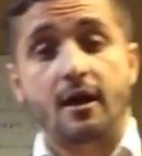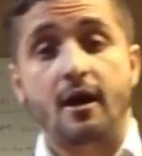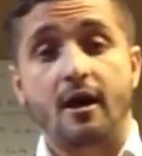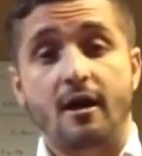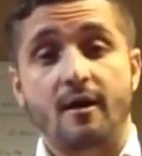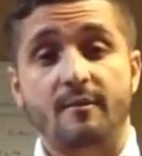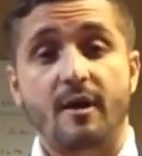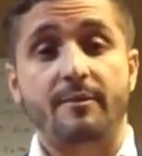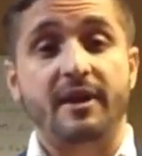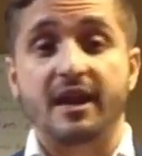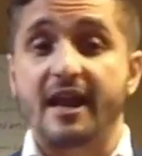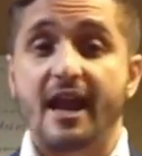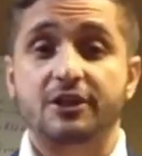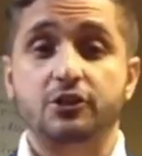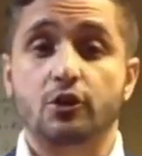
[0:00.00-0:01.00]
A
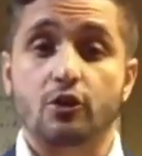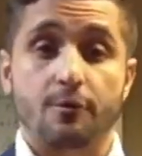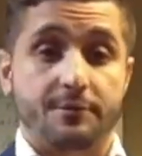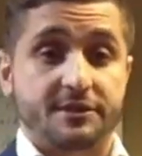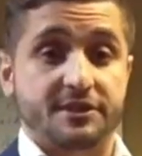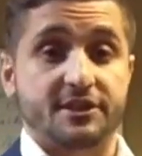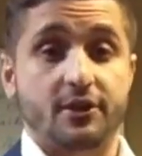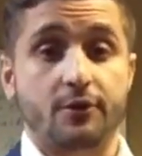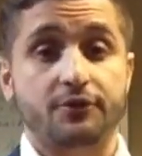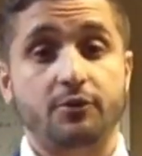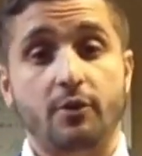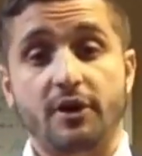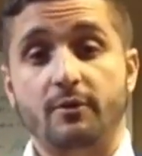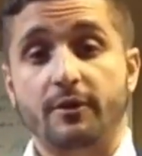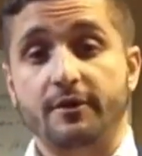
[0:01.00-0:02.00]
pediatric group is 0 to
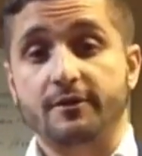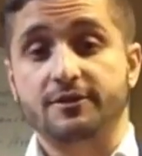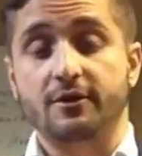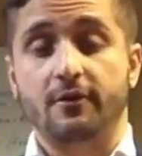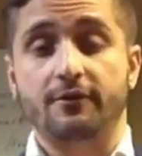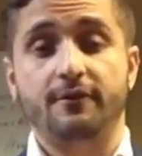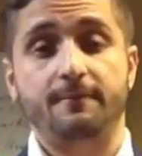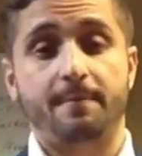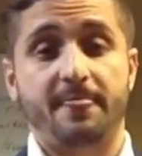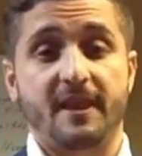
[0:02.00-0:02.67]
21 years old.